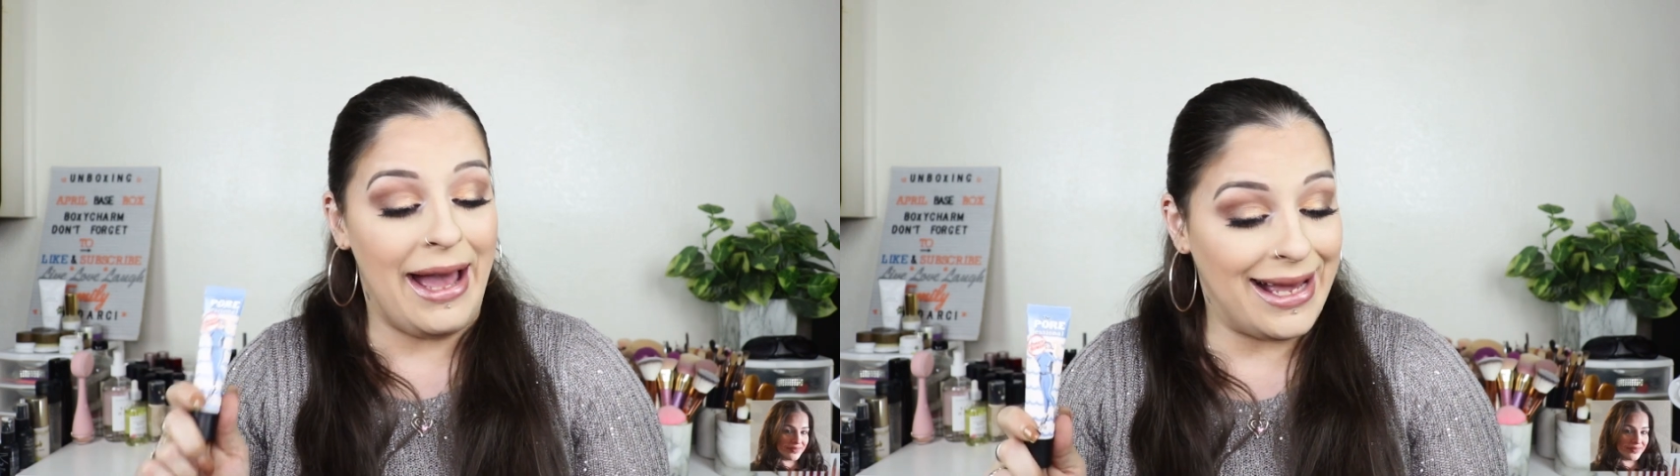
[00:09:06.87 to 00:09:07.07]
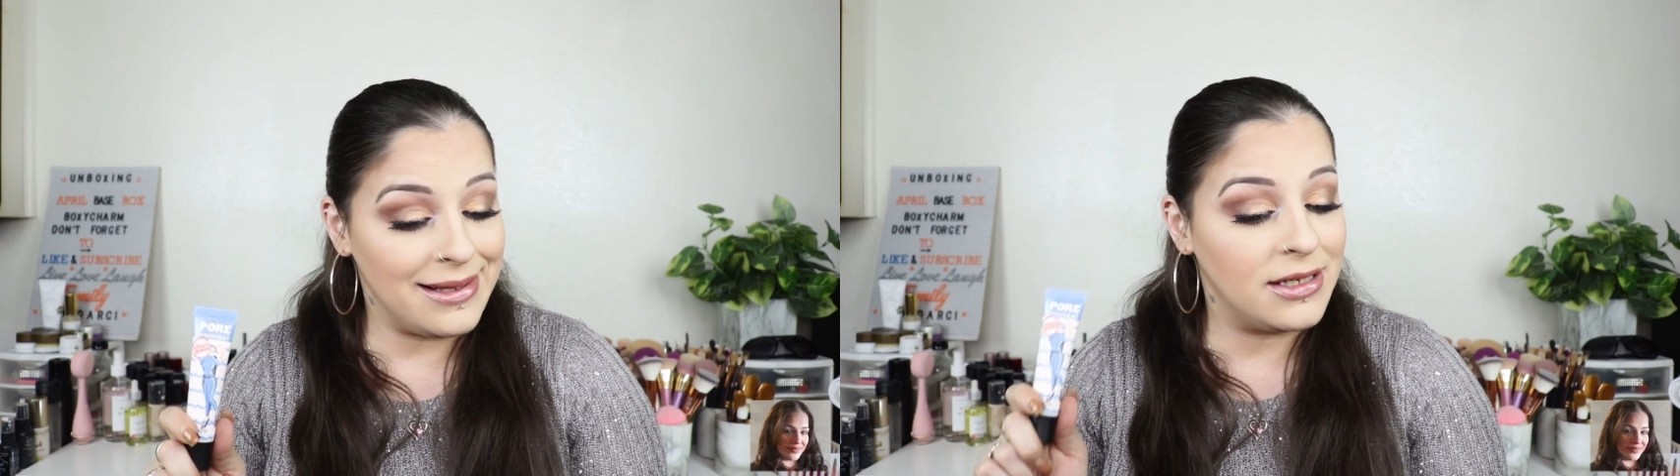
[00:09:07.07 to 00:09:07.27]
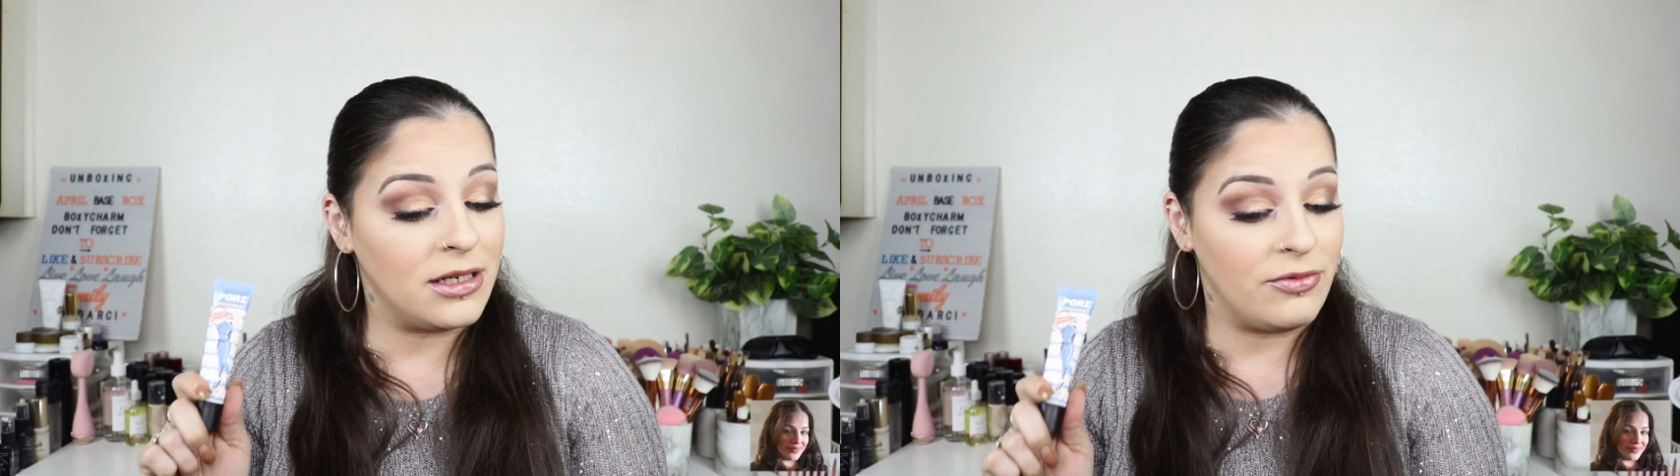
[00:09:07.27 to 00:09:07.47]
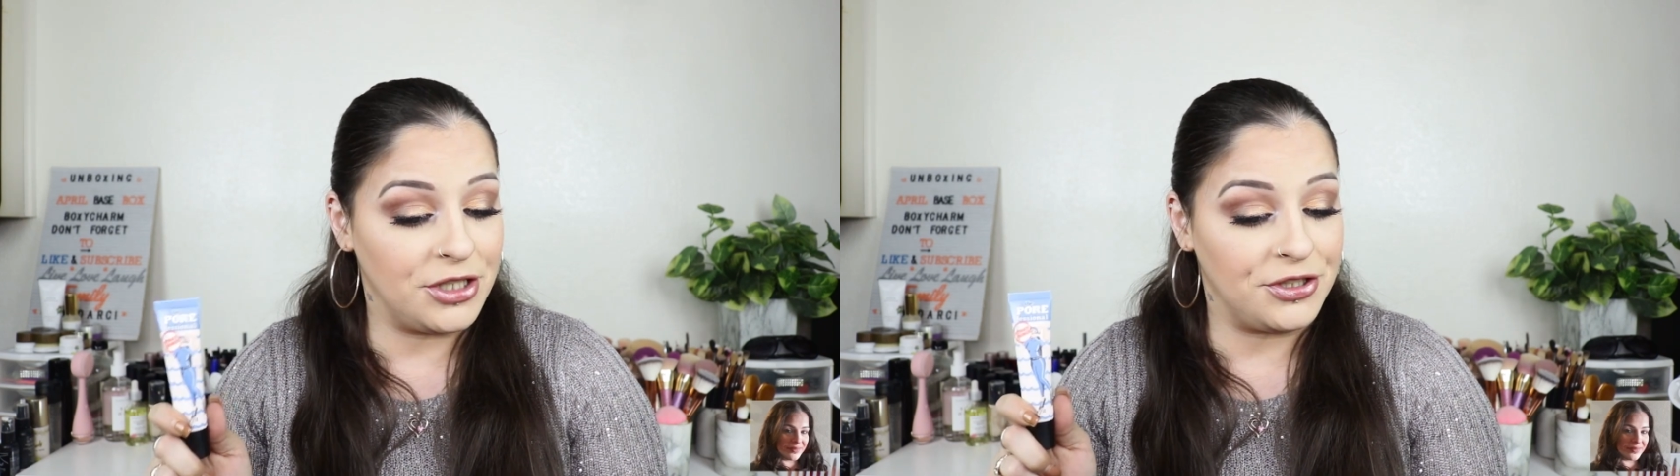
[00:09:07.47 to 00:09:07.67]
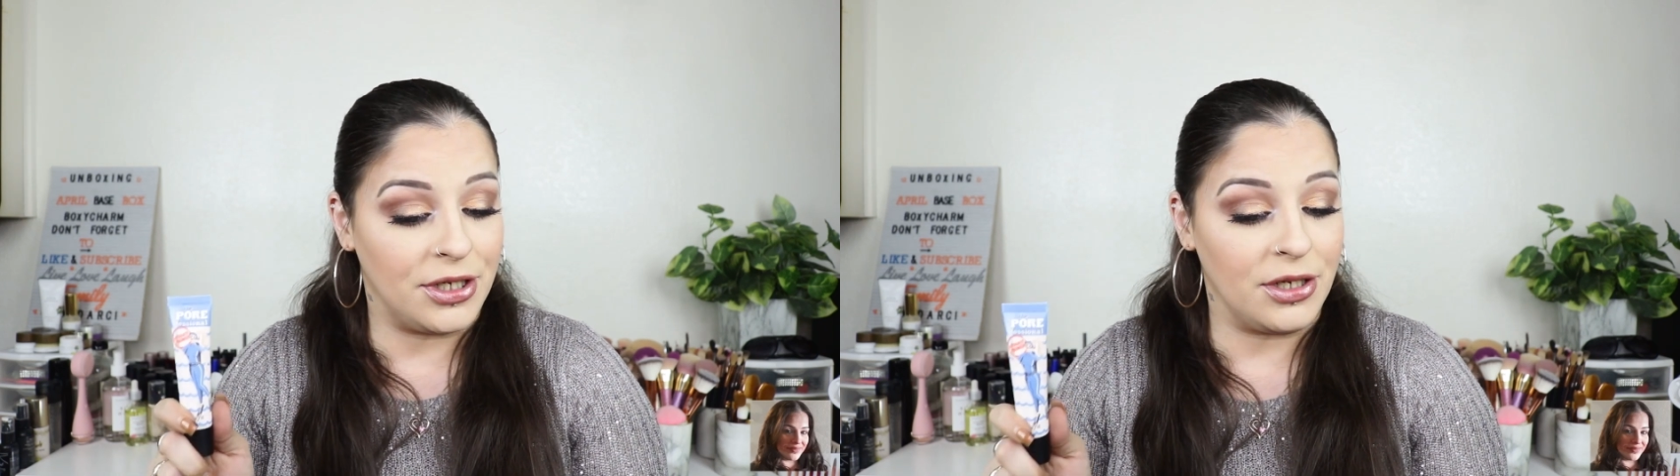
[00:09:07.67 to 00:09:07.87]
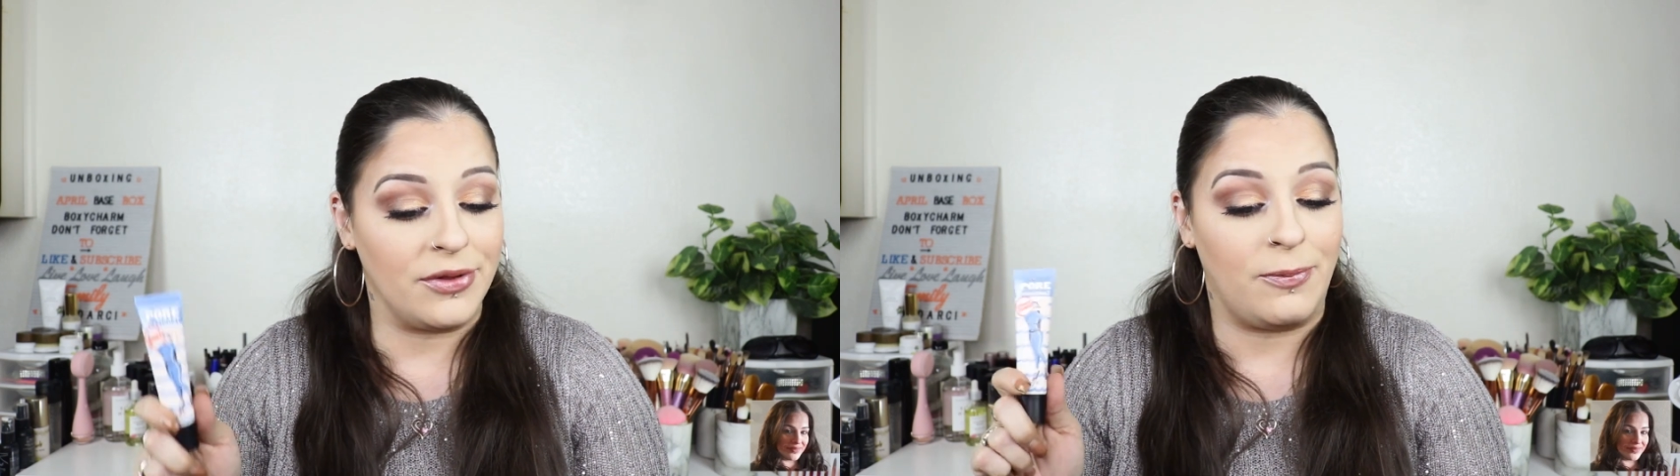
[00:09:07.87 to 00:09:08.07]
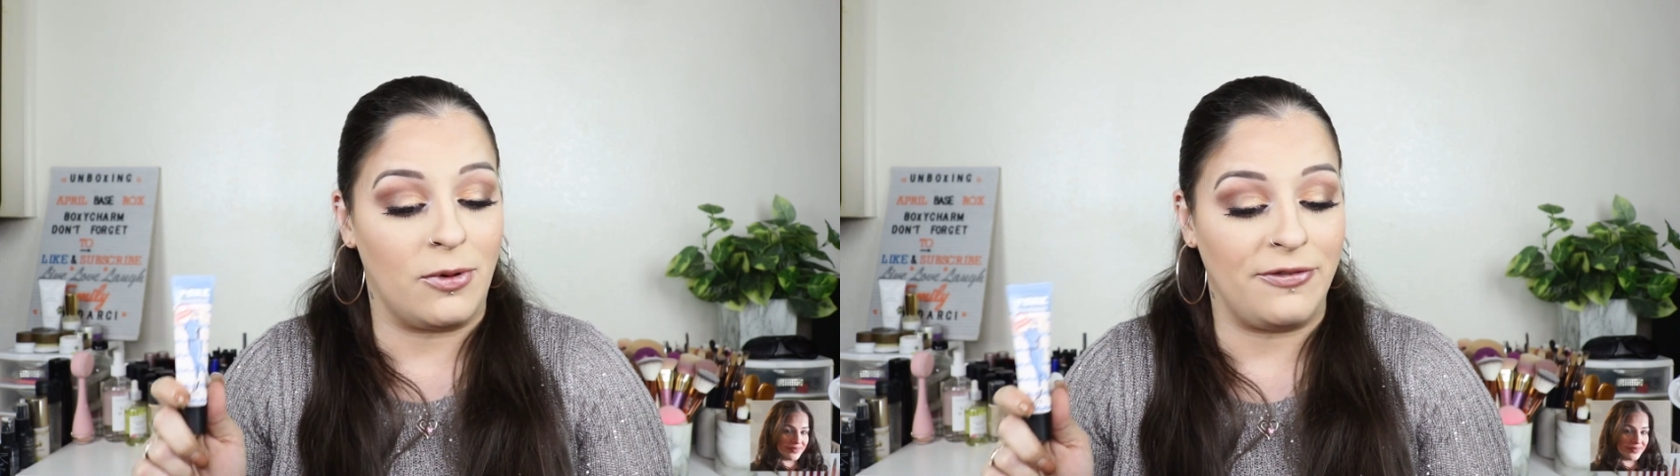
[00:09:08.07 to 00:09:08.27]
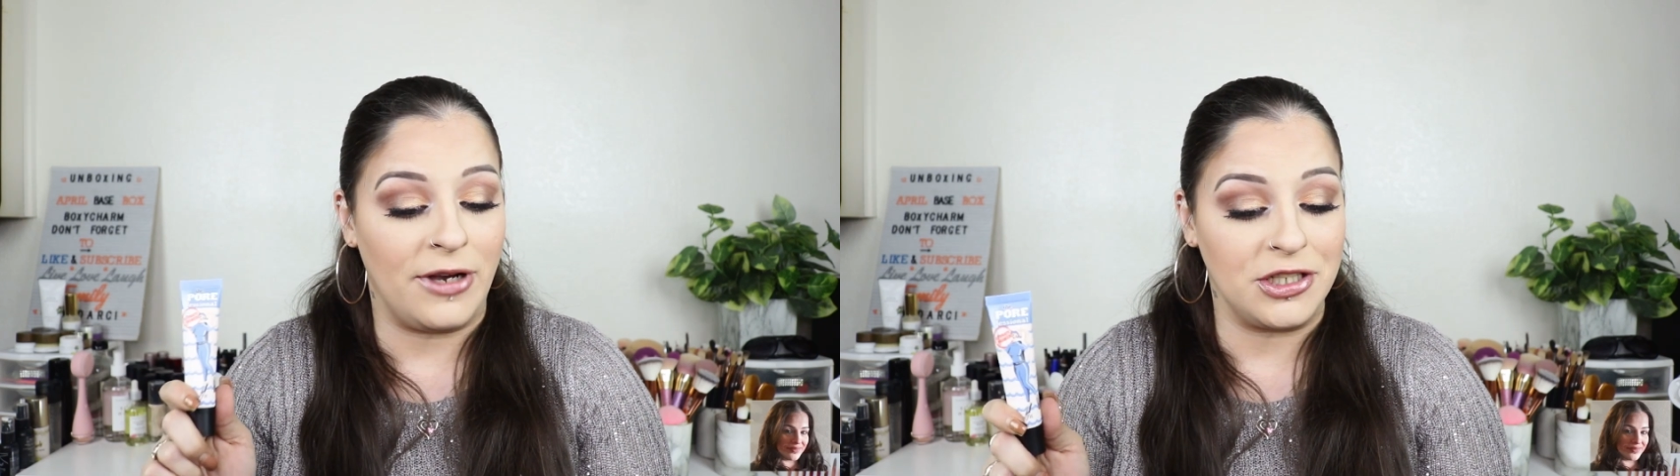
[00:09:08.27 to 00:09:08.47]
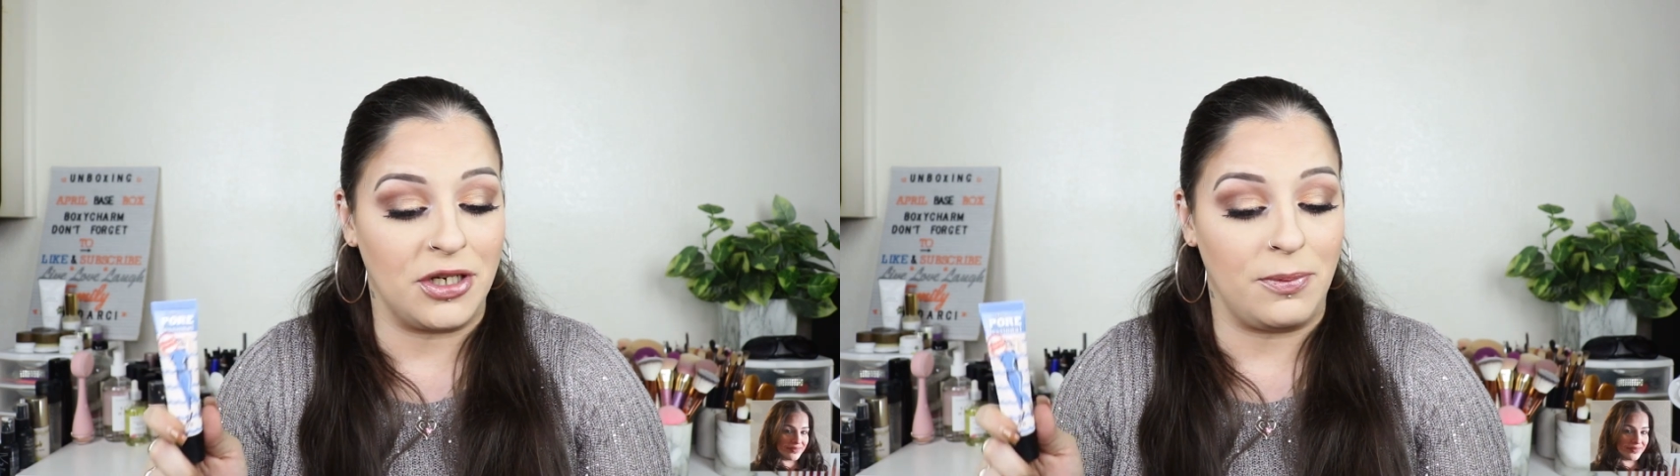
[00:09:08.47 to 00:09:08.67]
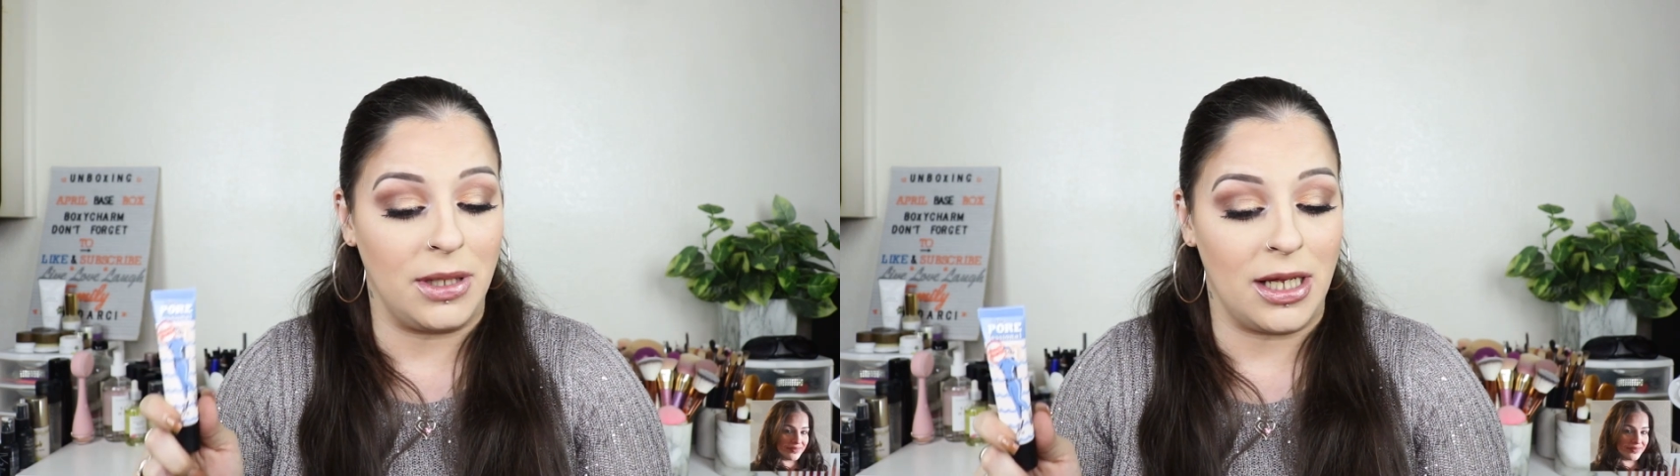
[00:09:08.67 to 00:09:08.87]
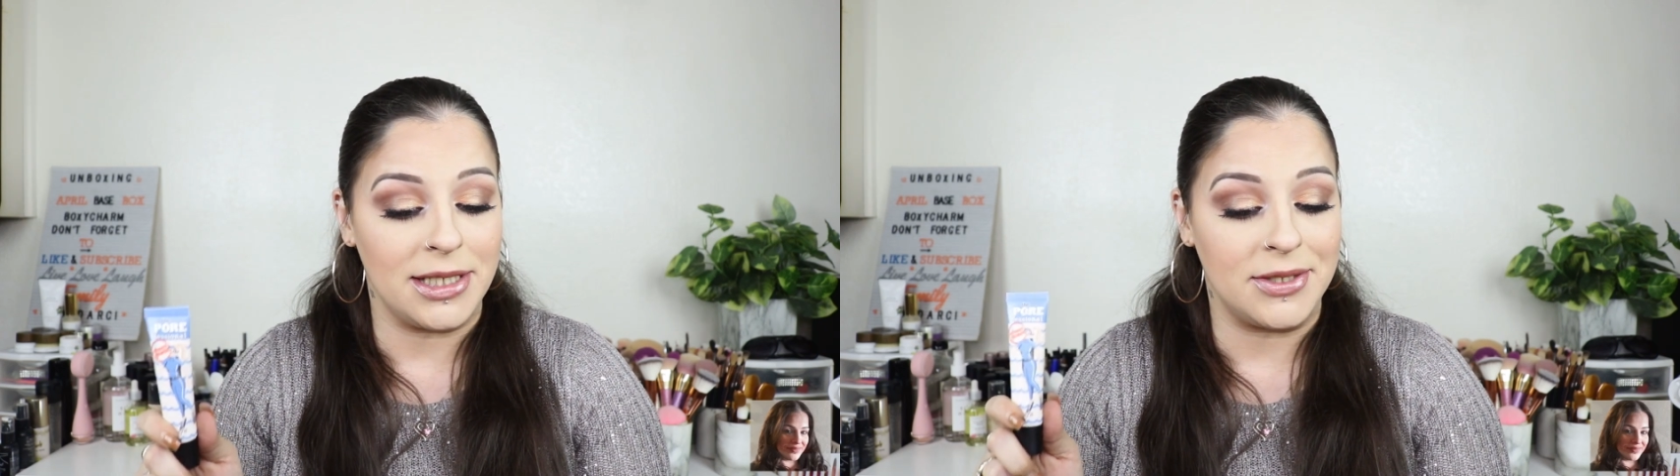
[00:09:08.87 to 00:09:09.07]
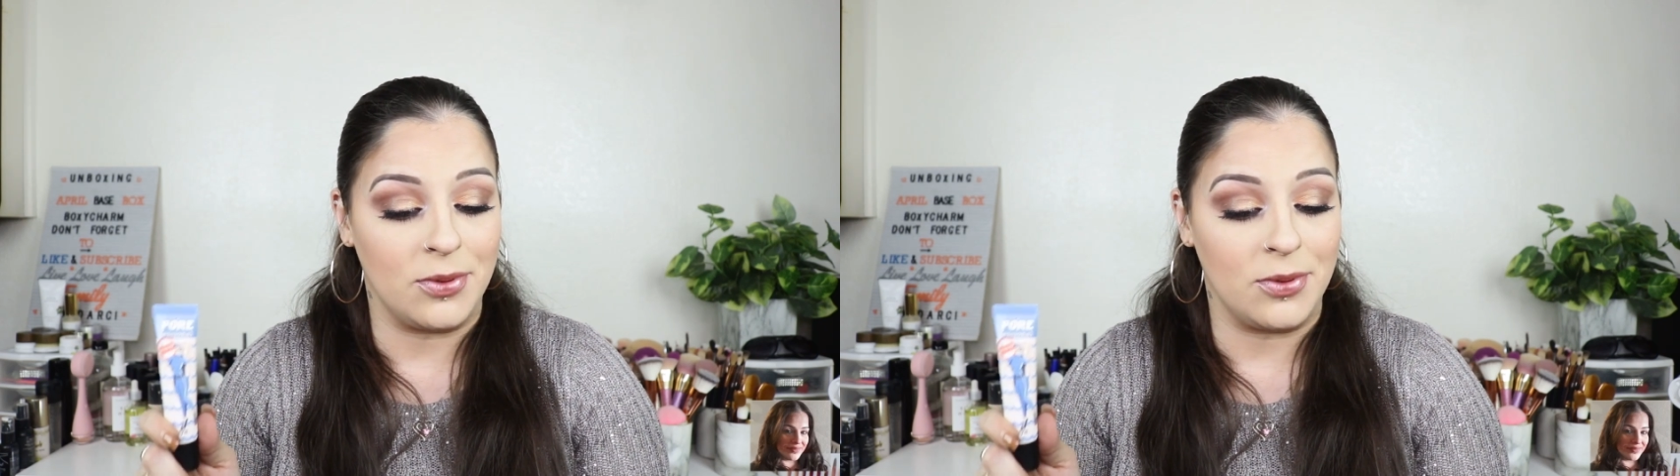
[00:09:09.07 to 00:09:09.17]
as the original, the Porefessional Plus